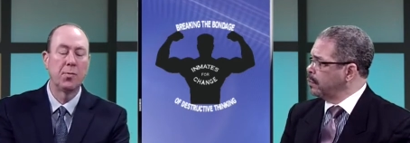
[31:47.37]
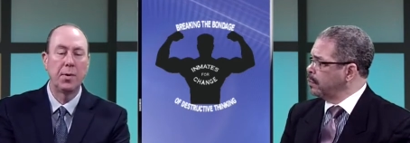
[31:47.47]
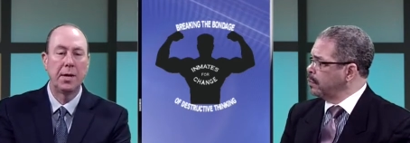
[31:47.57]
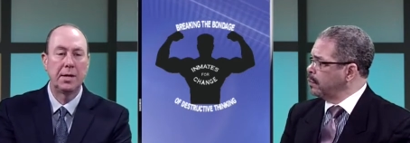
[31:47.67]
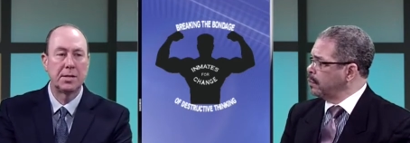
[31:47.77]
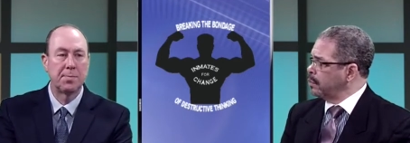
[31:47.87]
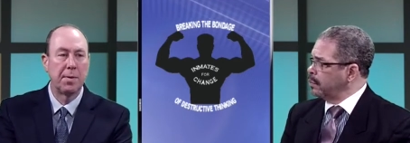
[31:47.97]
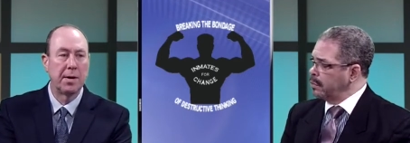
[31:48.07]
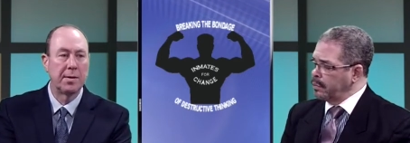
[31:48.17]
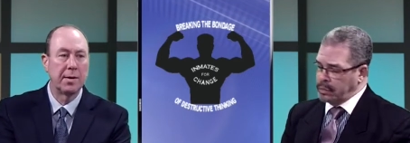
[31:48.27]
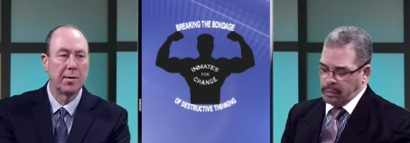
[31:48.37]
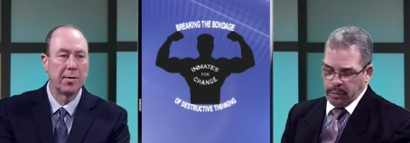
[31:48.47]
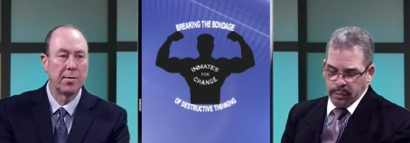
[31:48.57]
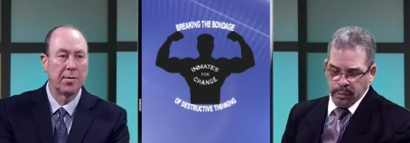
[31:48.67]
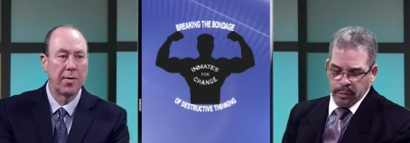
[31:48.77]
Speaker 1: weeds, but
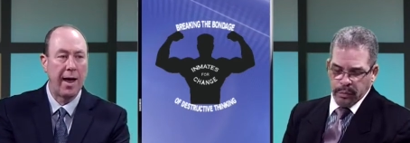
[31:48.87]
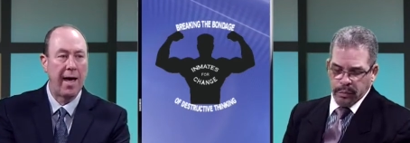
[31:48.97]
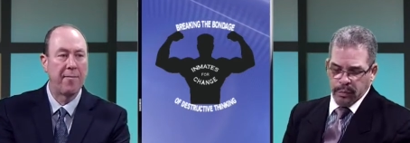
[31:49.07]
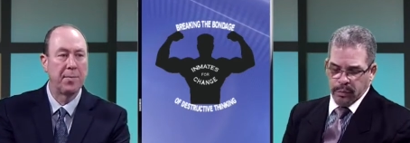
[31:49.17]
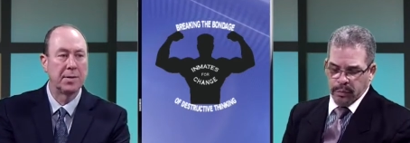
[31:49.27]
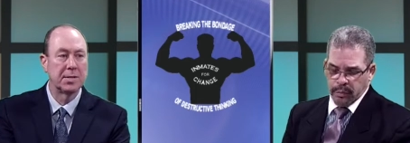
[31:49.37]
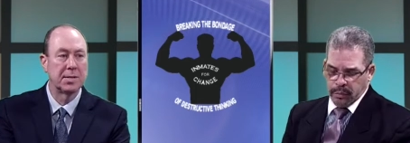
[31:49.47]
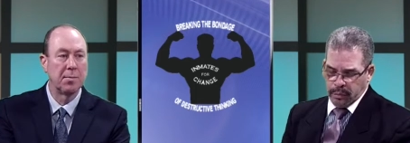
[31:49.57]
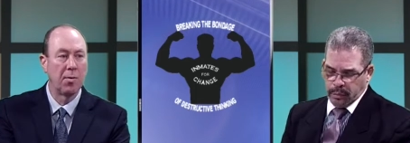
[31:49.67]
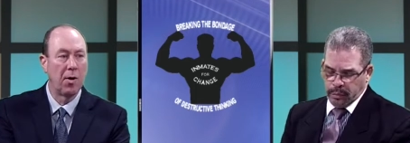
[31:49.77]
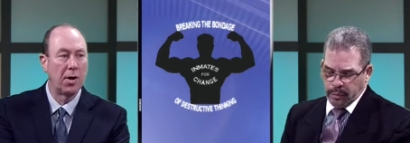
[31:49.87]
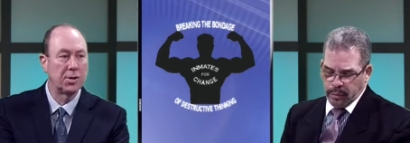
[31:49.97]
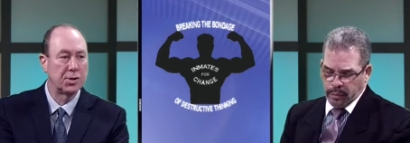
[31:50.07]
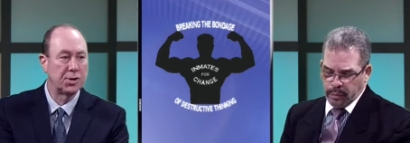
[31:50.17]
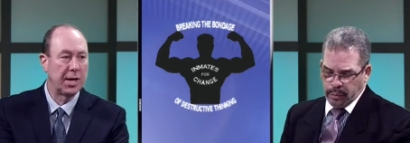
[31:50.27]
there, there have been some
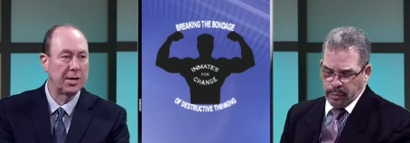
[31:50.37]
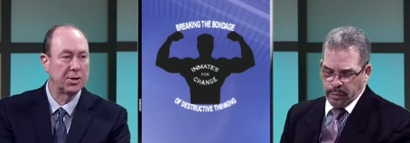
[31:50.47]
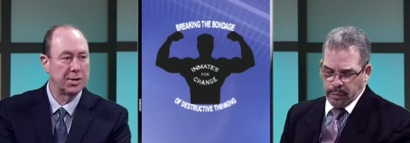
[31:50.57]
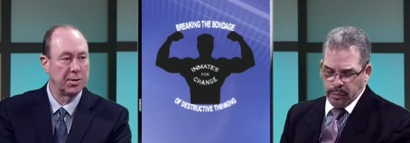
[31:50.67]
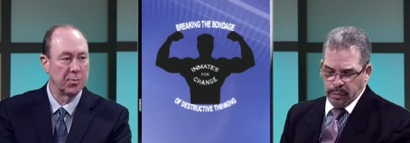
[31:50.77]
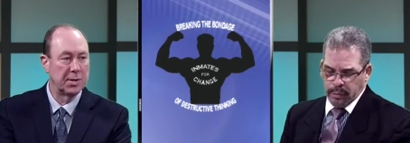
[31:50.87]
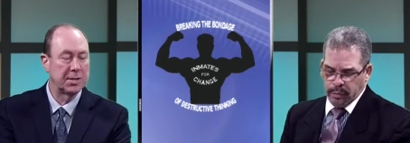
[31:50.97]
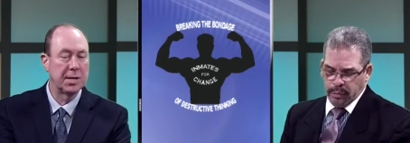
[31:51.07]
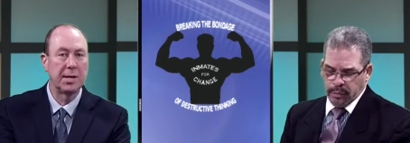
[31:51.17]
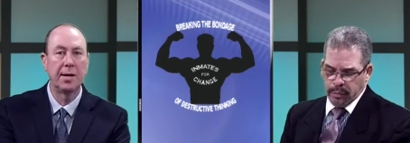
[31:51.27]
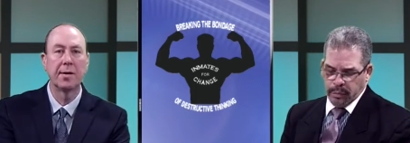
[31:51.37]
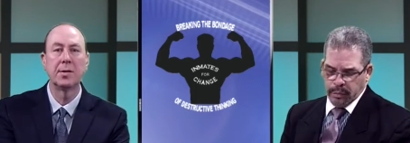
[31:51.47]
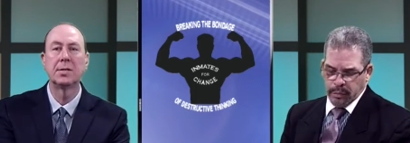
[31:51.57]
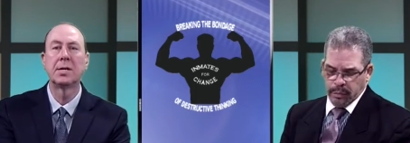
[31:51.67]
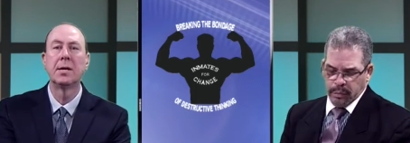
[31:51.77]
laws changed in recent
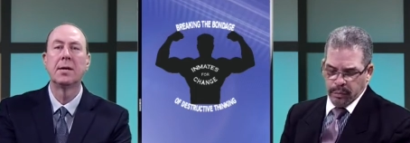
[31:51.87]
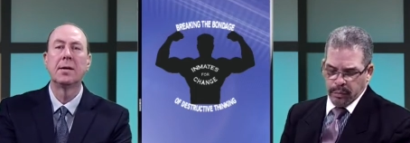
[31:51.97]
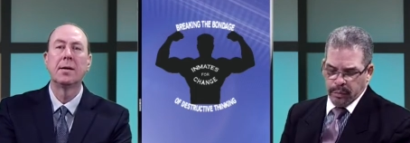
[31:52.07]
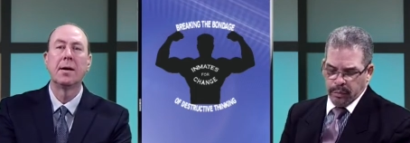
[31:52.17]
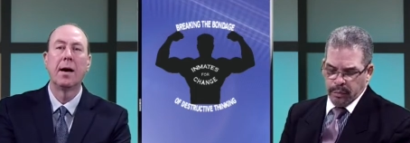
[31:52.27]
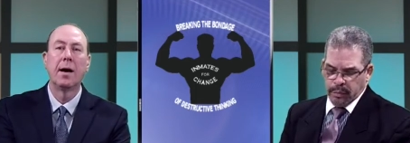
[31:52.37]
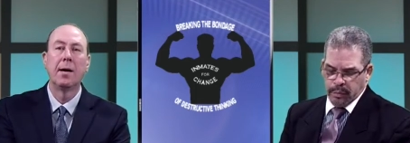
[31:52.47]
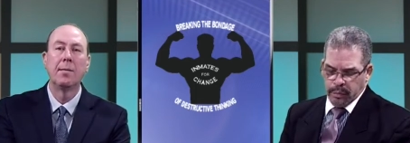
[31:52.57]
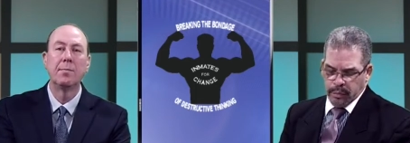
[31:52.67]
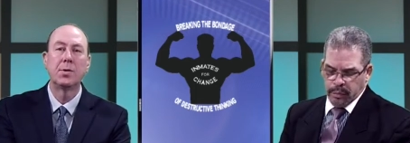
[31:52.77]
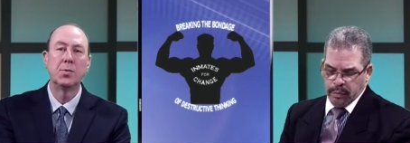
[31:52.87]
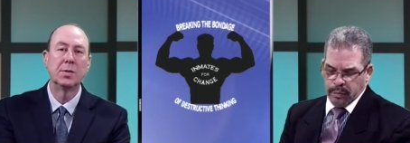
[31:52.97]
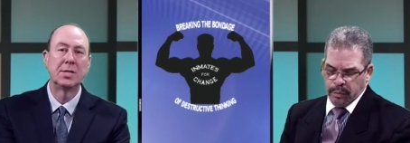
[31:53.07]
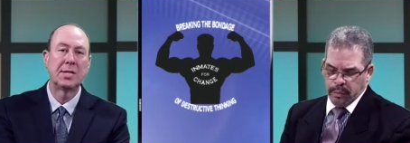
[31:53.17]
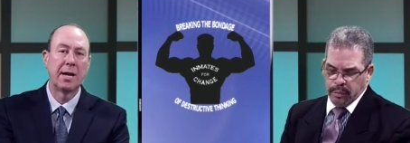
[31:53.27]
years um, to
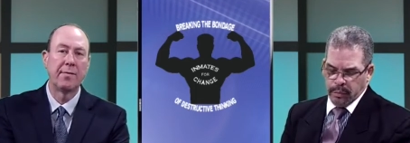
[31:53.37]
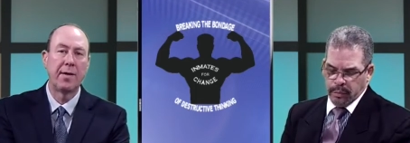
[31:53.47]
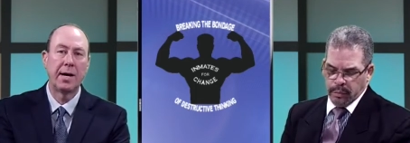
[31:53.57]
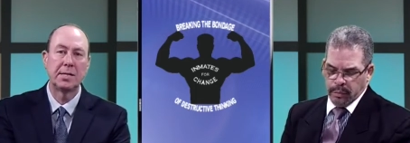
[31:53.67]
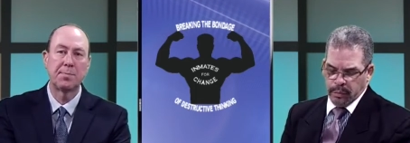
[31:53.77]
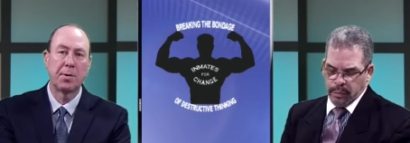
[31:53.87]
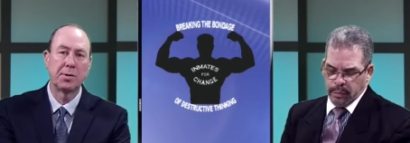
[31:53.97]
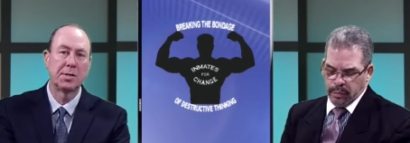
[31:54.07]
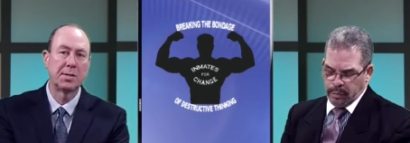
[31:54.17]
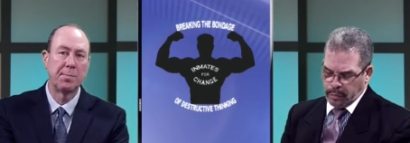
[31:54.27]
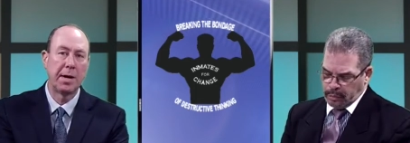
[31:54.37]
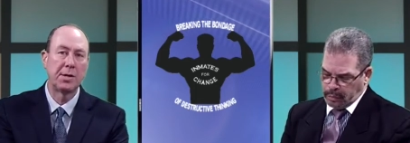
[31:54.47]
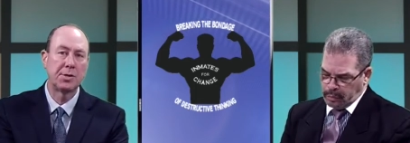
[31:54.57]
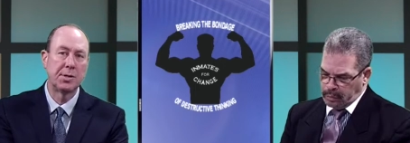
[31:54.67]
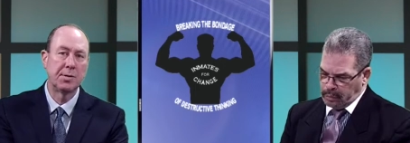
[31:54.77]
incentivize
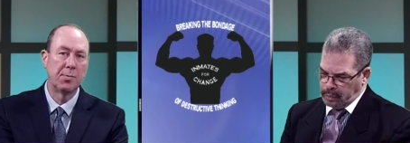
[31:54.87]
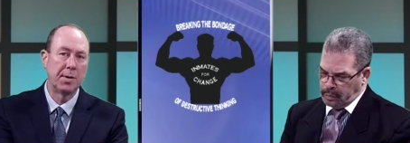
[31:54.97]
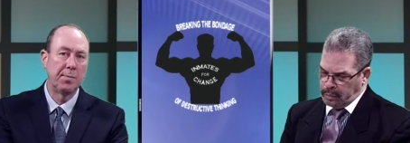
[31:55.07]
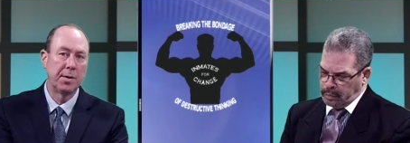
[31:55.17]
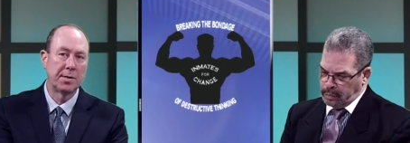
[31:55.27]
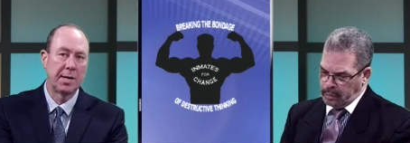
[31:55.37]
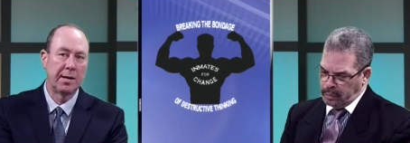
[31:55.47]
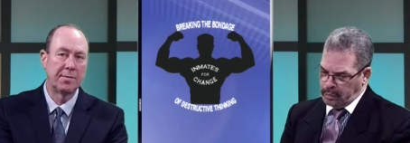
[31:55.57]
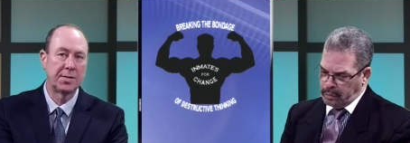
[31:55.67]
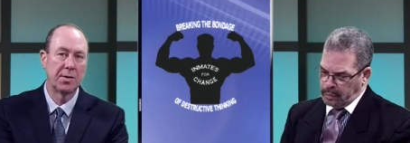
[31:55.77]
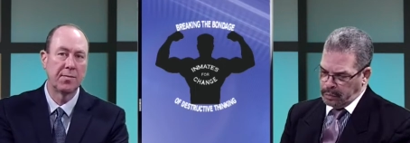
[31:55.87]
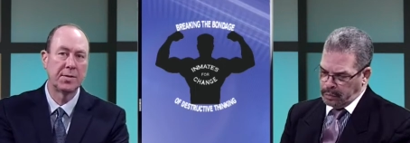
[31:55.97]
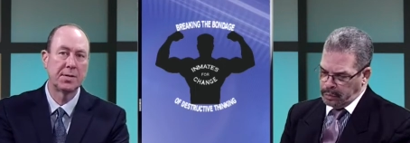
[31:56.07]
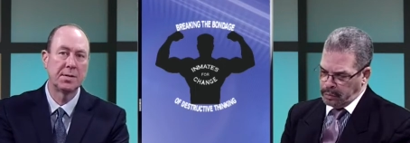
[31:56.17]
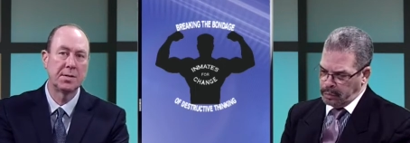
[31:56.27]
participation in rehabilitative
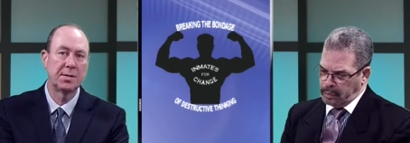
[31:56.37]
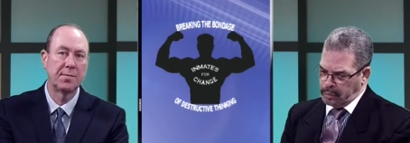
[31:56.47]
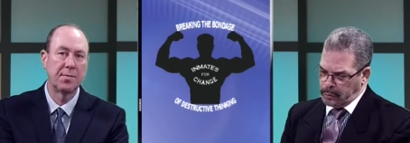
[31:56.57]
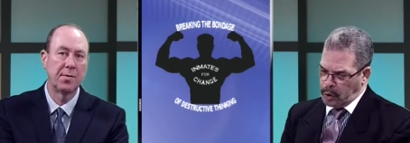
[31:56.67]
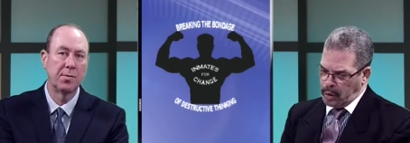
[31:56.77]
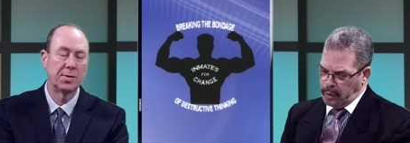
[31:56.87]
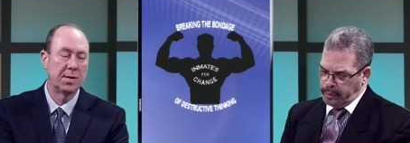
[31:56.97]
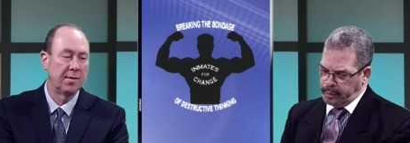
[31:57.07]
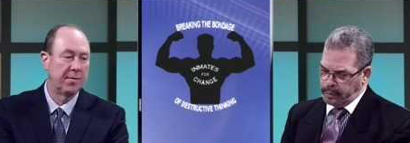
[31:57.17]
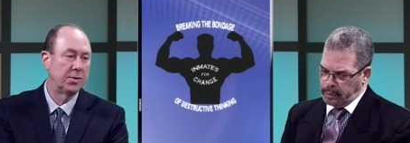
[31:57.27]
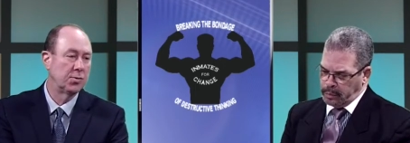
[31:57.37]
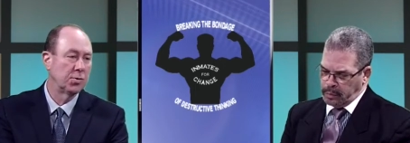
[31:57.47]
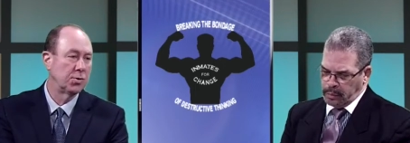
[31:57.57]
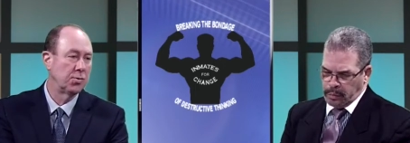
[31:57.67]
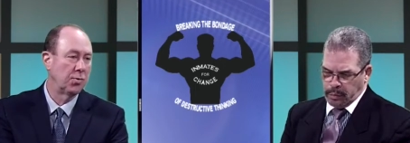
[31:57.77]
services for those
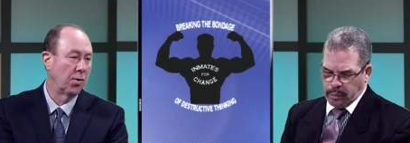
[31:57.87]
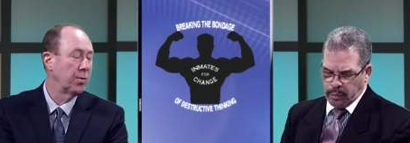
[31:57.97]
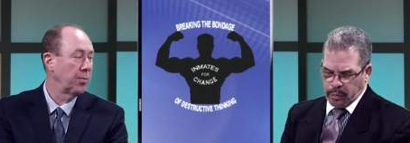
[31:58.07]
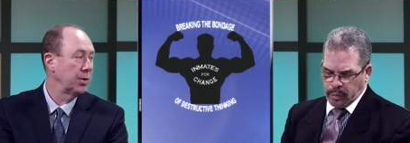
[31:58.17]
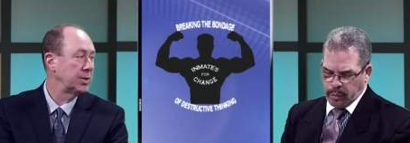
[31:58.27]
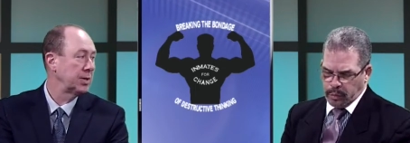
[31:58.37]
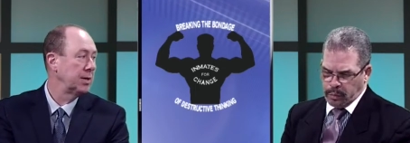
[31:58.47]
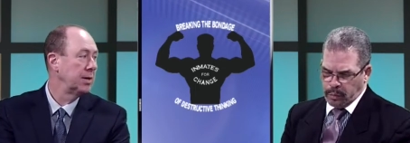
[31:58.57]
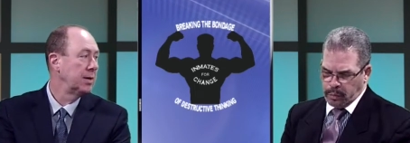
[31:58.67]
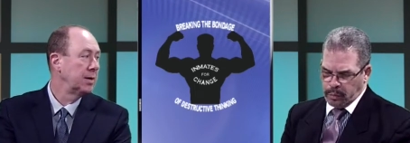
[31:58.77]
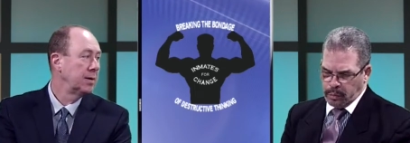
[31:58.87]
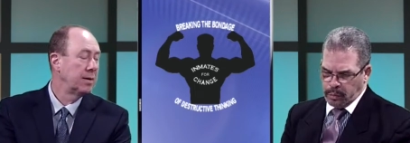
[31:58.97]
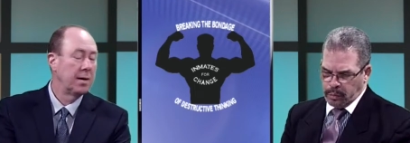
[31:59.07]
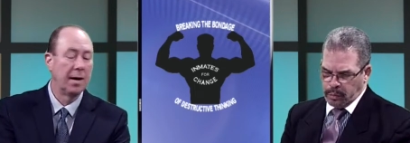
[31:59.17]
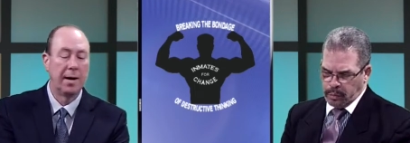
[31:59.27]
individuals who go to prison.
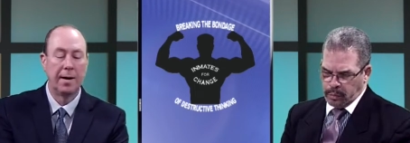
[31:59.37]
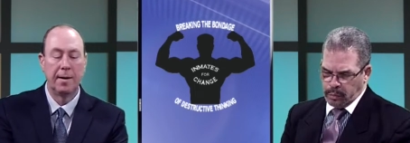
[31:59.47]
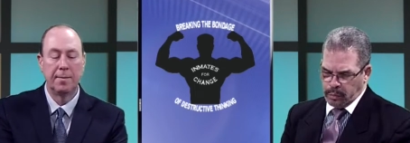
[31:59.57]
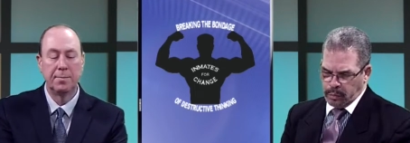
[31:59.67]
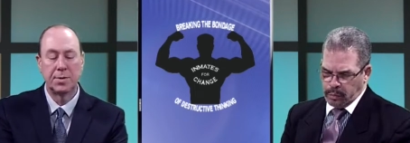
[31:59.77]
Um,